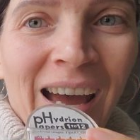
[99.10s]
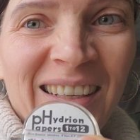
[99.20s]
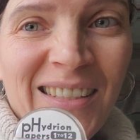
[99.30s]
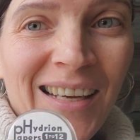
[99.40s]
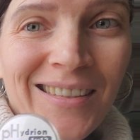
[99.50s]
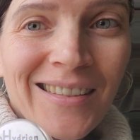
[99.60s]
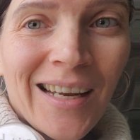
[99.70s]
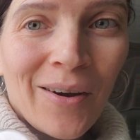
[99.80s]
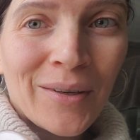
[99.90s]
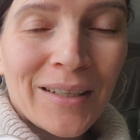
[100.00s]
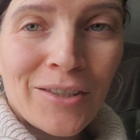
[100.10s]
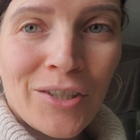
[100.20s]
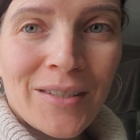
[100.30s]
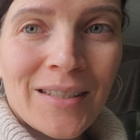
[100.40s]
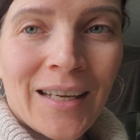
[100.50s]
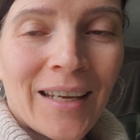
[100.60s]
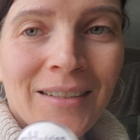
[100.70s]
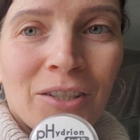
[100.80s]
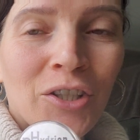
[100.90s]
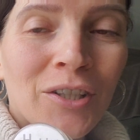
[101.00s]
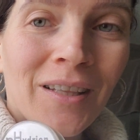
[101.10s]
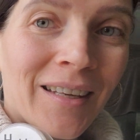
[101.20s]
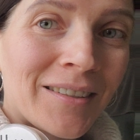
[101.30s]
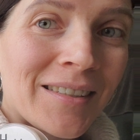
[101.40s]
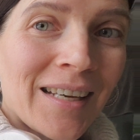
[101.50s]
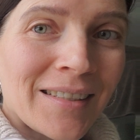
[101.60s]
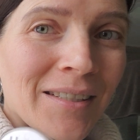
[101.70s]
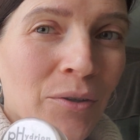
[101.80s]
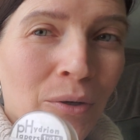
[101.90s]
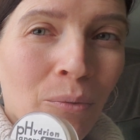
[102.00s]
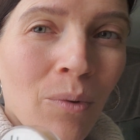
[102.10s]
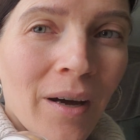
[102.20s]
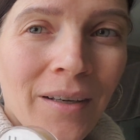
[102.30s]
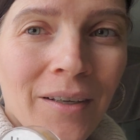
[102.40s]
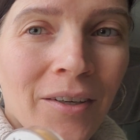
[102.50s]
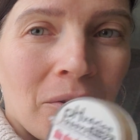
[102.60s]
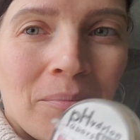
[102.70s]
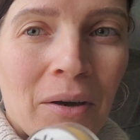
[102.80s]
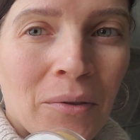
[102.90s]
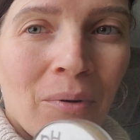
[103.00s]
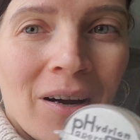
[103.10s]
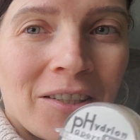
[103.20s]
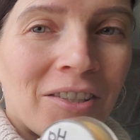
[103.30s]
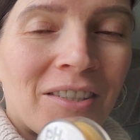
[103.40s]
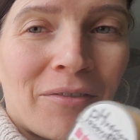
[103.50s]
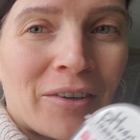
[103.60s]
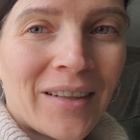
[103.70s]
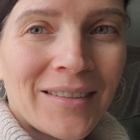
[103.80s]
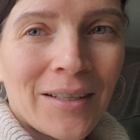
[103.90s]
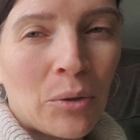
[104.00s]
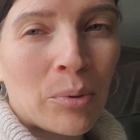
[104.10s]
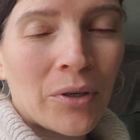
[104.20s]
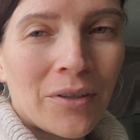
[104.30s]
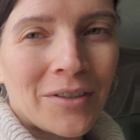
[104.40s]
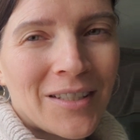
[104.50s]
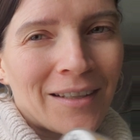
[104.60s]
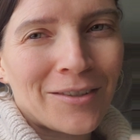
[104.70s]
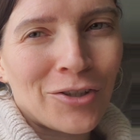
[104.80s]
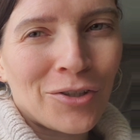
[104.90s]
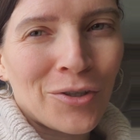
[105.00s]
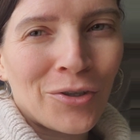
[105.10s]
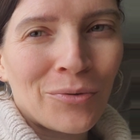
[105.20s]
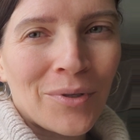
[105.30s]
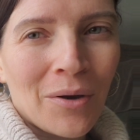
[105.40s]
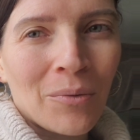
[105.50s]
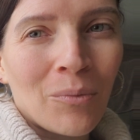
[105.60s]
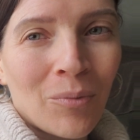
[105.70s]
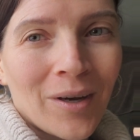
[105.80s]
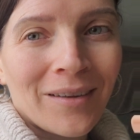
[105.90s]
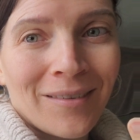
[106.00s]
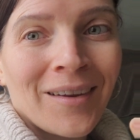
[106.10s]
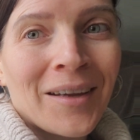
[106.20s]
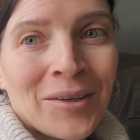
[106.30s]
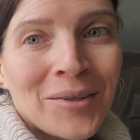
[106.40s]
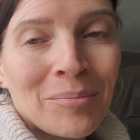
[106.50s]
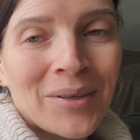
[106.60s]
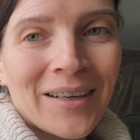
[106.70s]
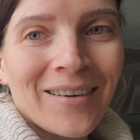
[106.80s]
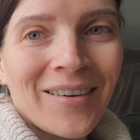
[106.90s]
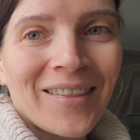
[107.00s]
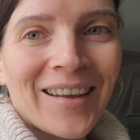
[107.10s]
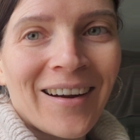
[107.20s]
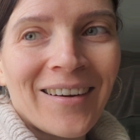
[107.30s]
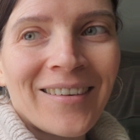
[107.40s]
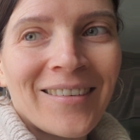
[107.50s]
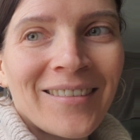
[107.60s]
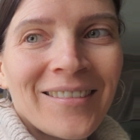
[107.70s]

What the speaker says: and test it out and just see. It's a good thing to test out your water, your mouthwash, different things that you put on your teeth, just so you know what you're putting on there.